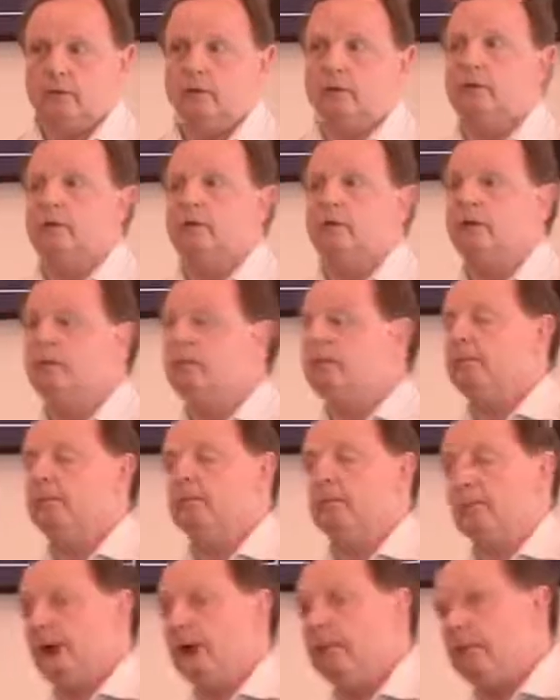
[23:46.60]
so
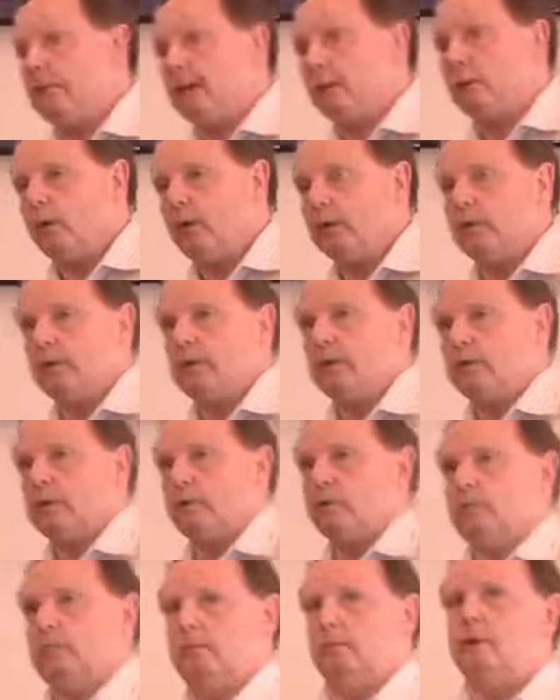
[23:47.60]
some, I get quite a lot
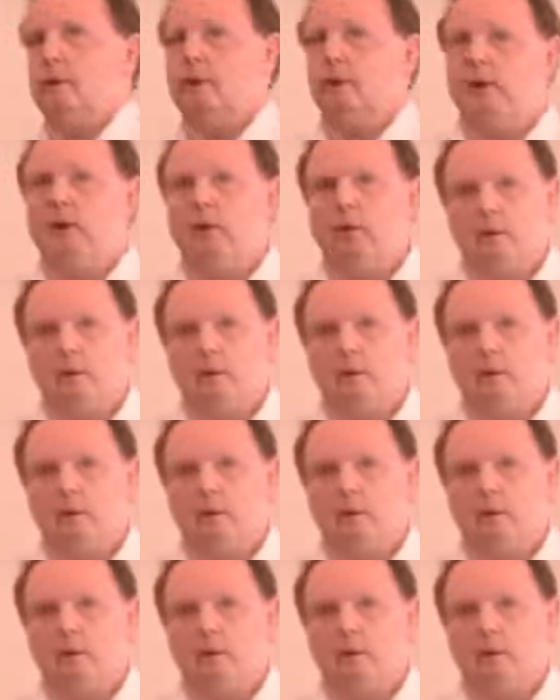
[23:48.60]
of, you know,